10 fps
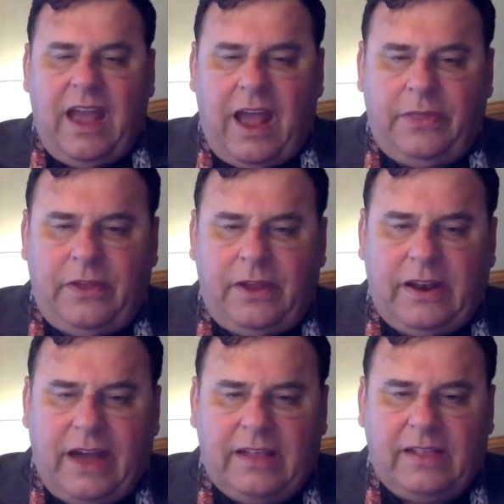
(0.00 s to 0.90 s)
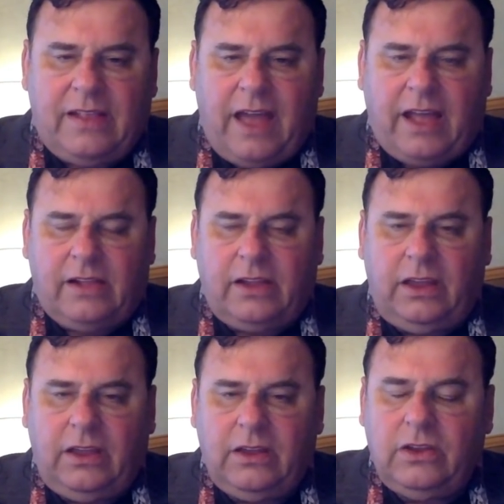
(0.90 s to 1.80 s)
and they're not
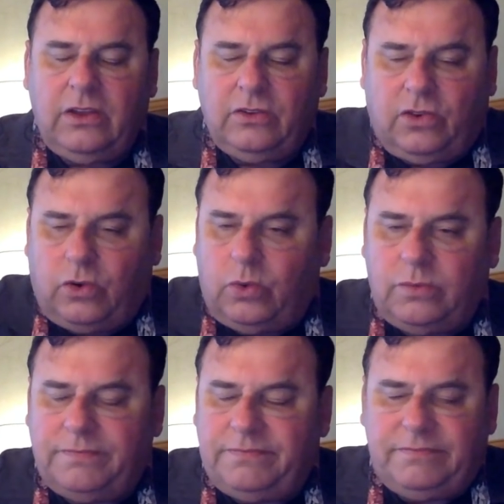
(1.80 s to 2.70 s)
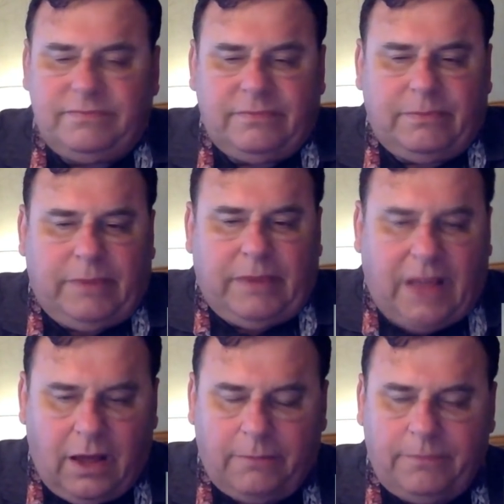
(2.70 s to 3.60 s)
likely to
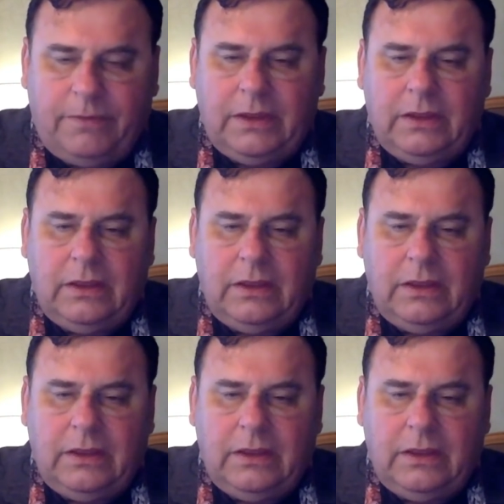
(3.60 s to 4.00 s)
become